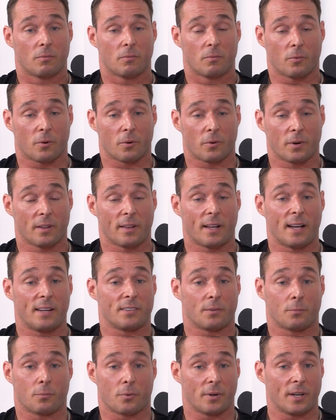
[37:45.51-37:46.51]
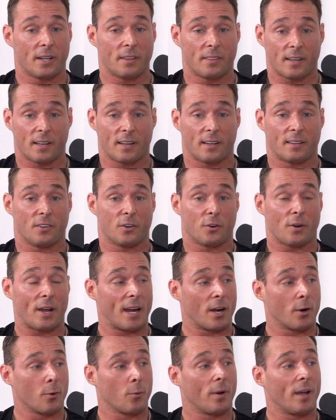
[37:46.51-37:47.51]
we're realizing breathing in your
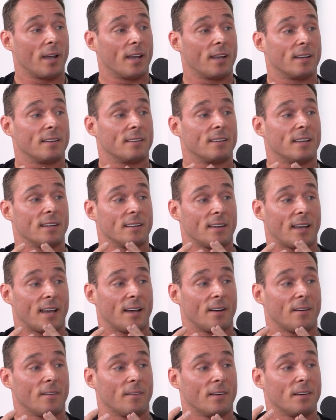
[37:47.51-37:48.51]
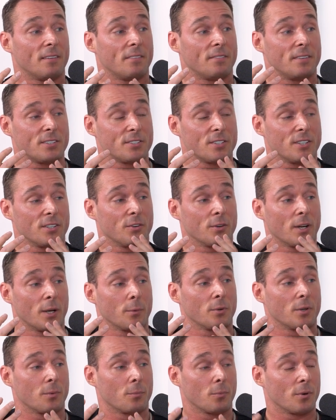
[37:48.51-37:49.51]
airway and how efficient you're
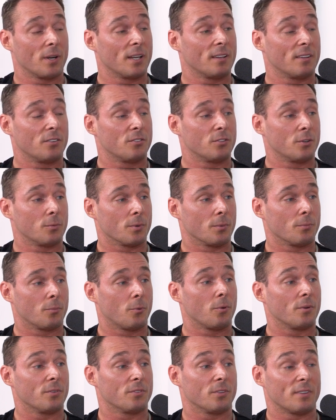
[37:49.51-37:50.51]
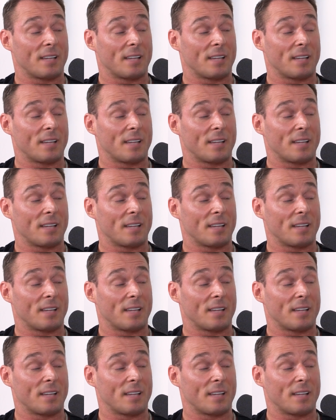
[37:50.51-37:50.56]
able to breathe is super important.